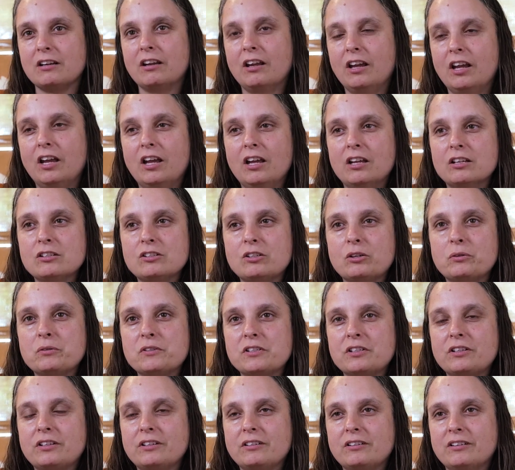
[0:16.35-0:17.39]
And so
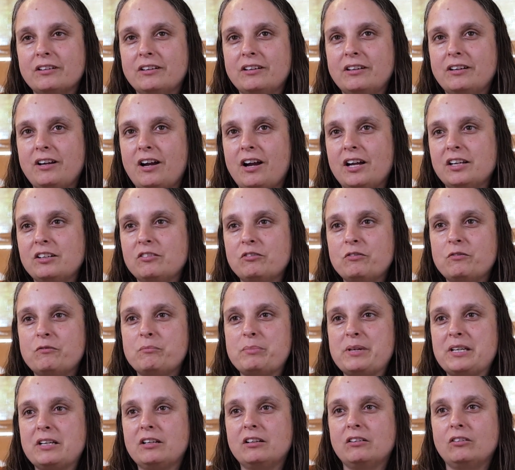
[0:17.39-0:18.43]
it's kind of
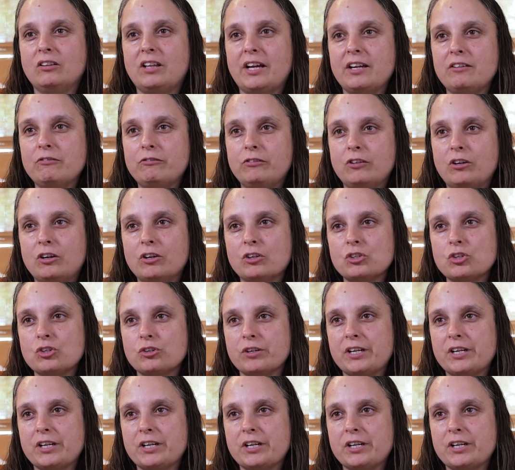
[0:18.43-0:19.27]
been a lifelong